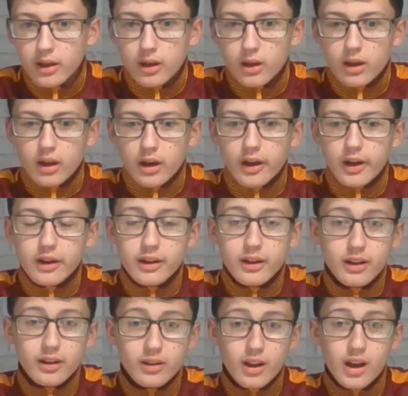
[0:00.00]
and his
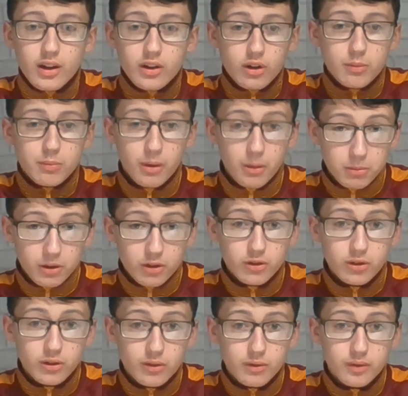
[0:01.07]
line-up probably should
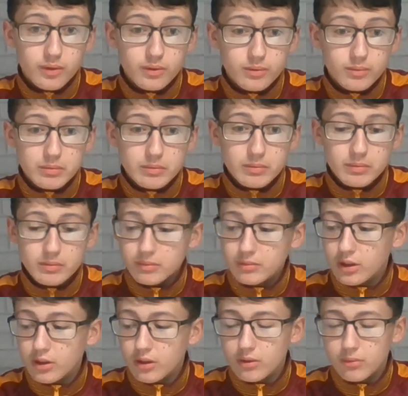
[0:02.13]
have
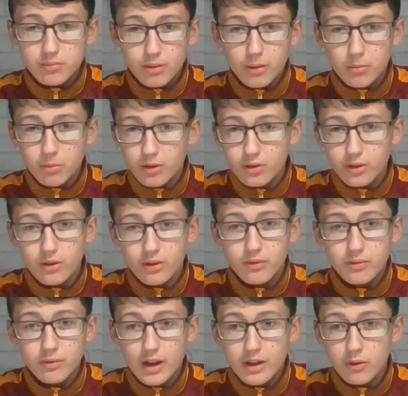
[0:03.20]
had a
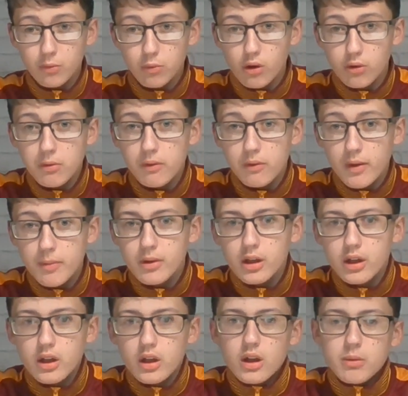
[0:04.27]
word with him,
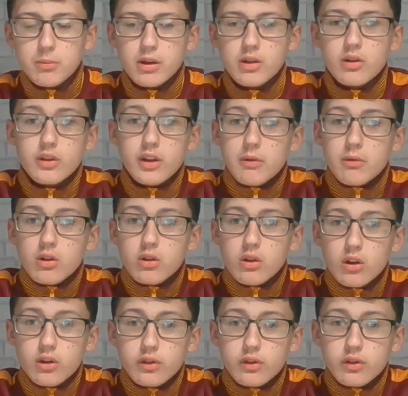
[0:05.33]
because he were closer.